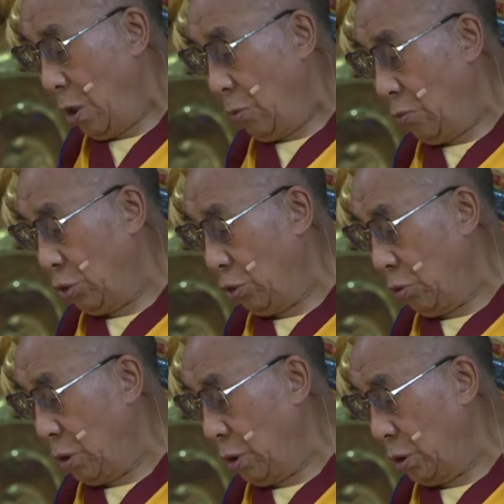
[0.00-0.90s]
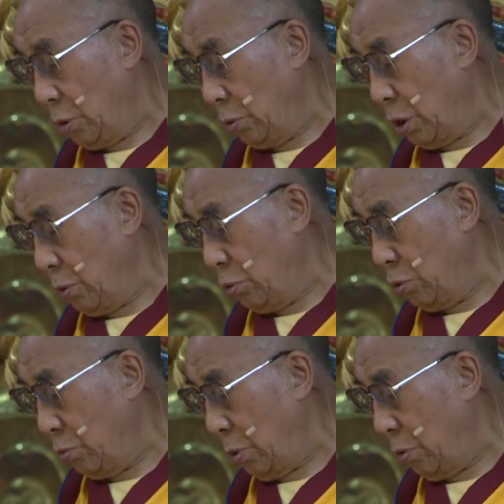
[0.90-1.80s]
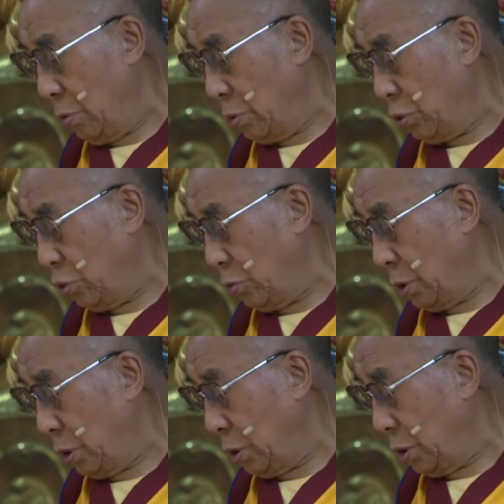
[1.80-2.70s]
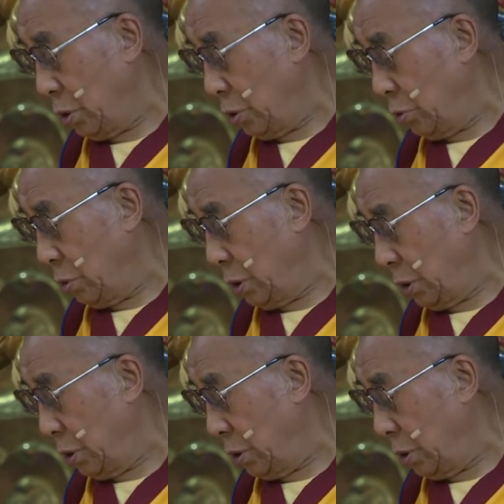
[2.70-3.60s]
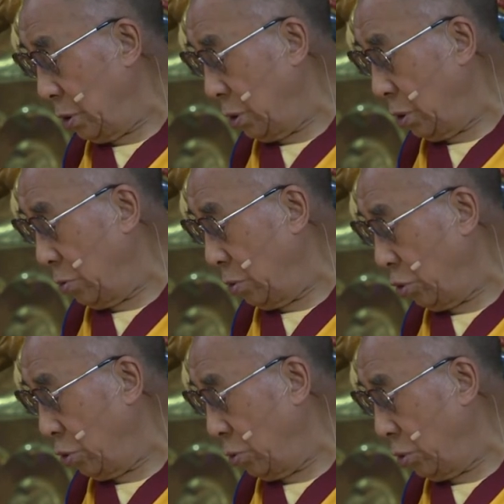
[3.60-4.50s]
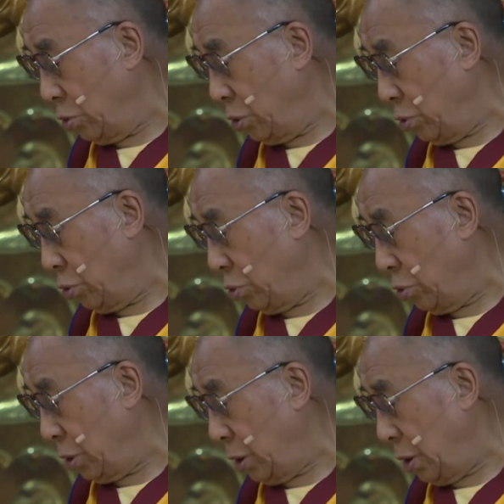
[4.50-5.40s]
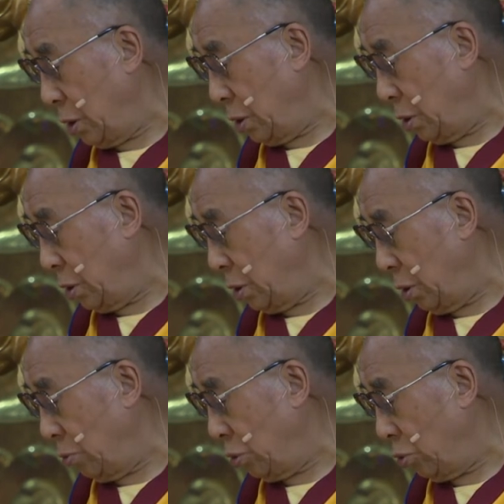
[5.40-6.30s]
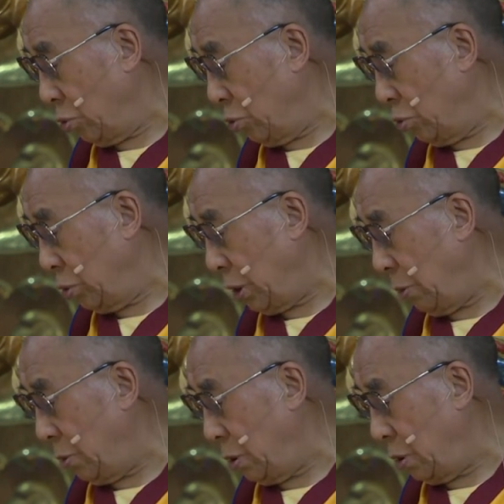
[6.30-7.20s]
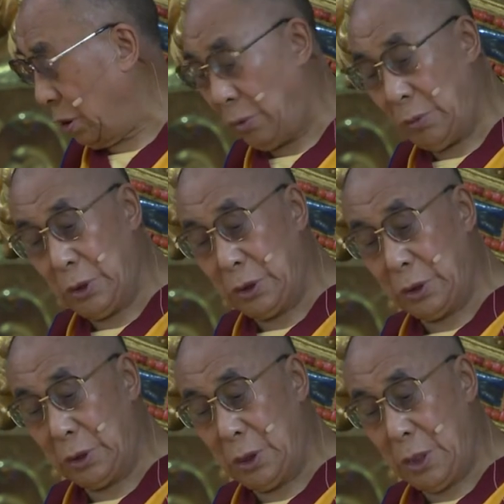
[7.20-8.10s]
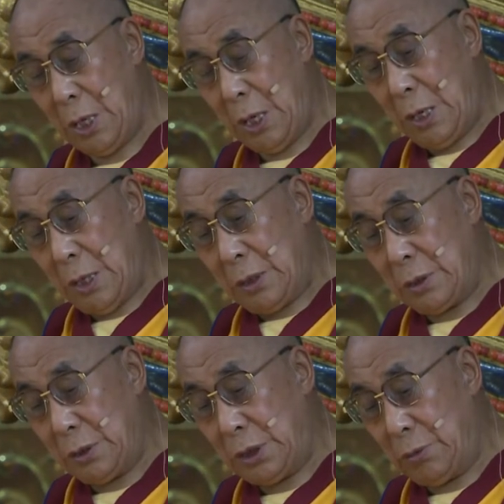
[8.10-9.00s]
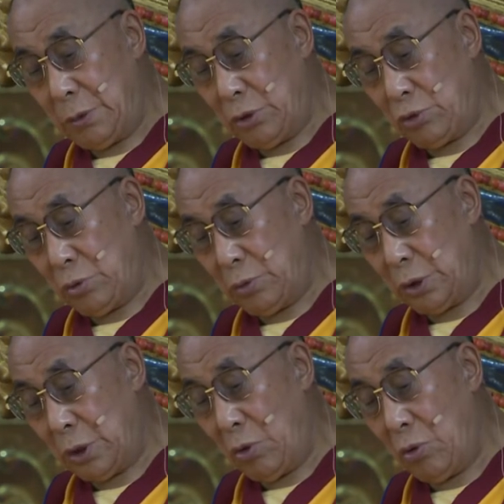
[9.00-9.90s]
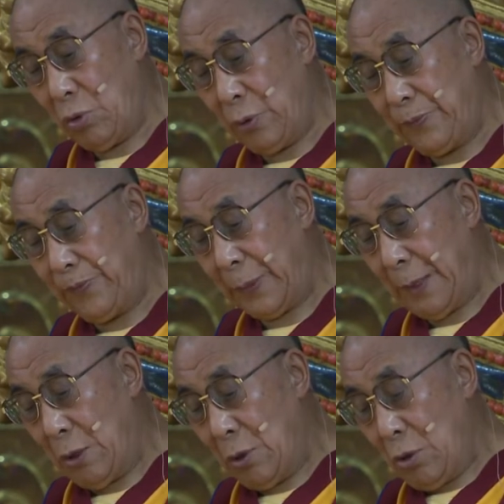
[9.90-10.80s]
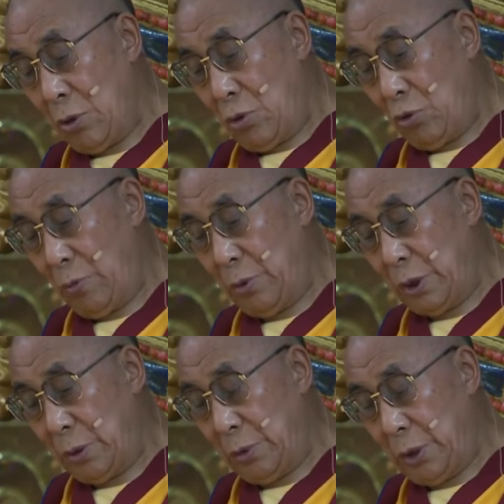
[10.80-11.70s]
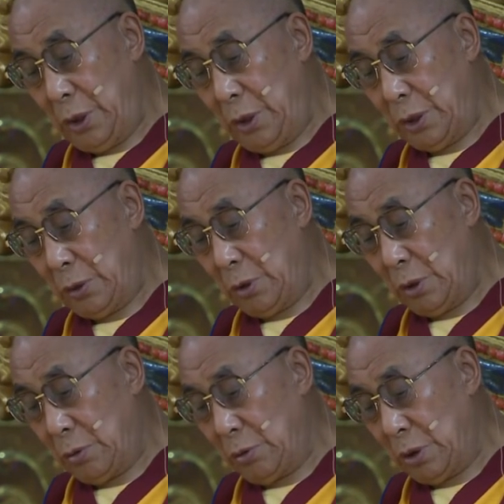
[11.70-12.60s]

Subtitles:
closed. You should sit with your body straightened off and erect, neither too open nor rather than too bent or crooked. And with your mindfulness placed inward, your shoulders should be straight and even.